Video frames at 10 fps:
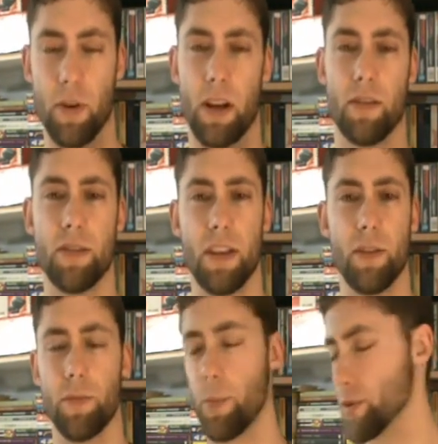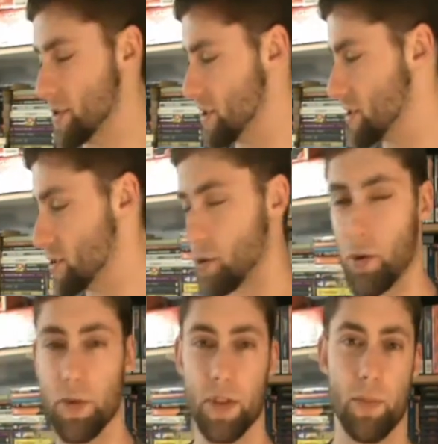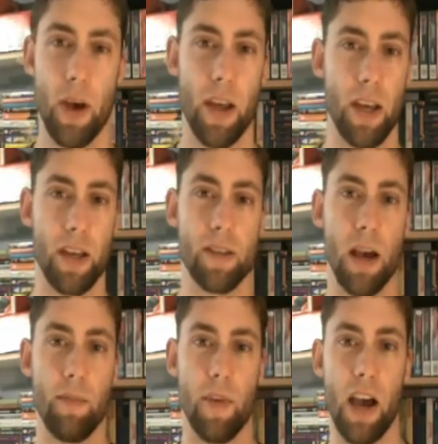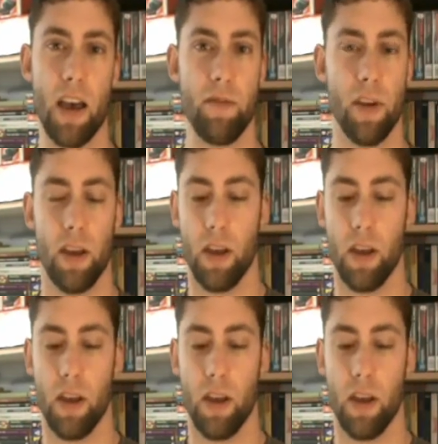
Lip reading: great. Just like with most of these controllers in my top 5.